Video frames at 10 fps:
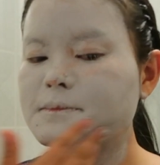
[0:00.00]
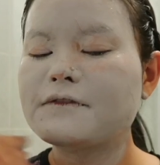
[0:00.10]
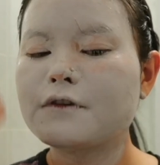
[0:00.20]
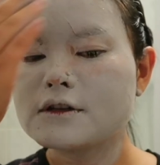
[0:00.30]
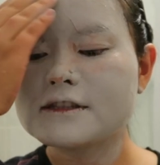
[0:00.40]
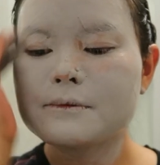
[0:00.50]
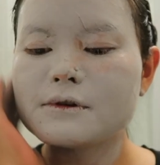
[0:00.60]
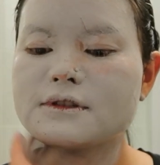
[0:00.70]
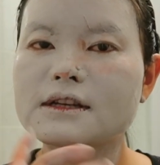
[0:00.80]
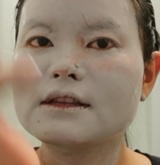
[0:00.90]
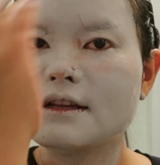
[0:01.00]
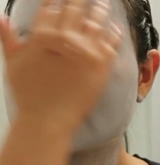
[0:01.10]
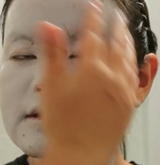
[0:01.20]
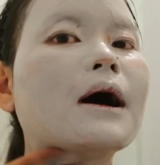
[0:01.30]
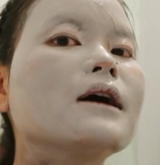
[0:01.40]
is my first time using
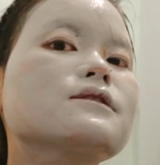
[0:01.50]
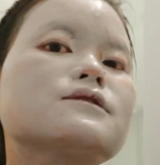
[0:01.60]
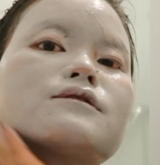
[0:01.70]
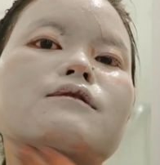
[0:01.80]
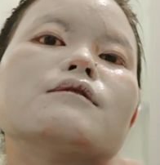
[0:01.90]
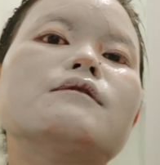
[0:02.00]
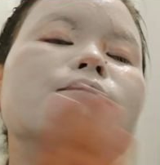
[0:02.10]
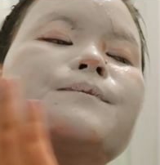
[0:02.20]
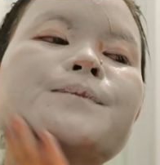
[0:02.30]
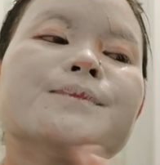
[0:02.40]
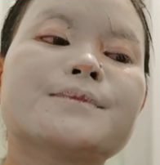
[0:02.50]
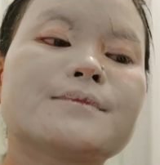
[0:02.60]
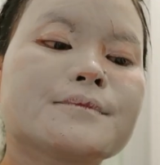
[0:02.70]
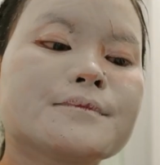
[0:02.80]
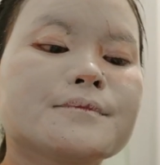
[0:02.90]
this mark so
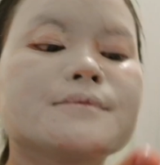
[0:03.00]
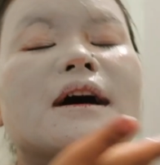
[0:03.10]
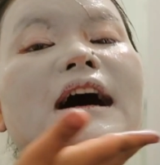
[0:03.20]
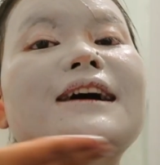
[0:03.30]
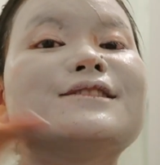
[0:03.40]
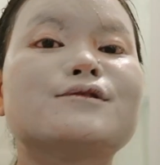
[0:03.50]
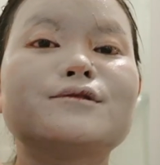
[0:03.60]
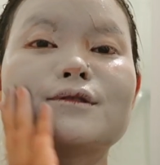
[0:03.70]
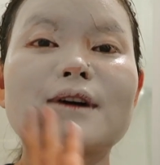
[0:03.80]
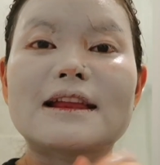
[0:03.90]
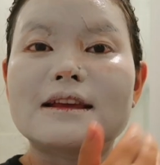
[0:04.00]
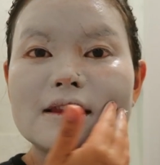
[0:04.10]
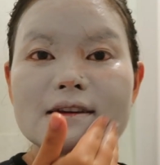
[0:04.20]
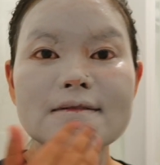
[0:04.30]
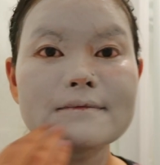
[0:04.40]
I don't know
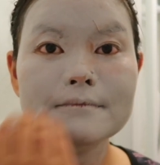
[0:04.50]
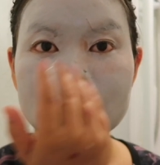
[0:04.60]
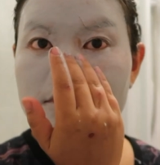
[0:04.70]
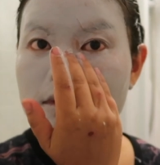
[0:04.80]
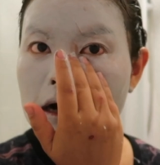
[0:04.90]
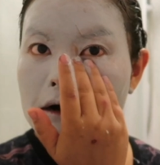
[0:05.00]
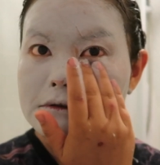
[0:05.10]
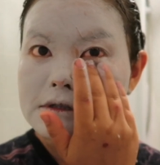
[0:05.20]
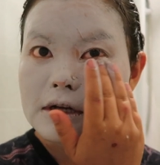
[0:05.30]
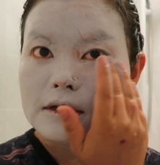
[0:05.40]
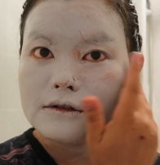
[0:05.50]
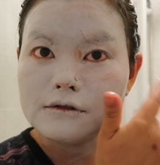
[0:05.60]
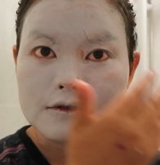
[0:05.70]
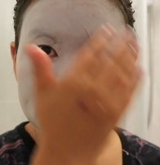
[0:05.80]
anything how it's gonna do to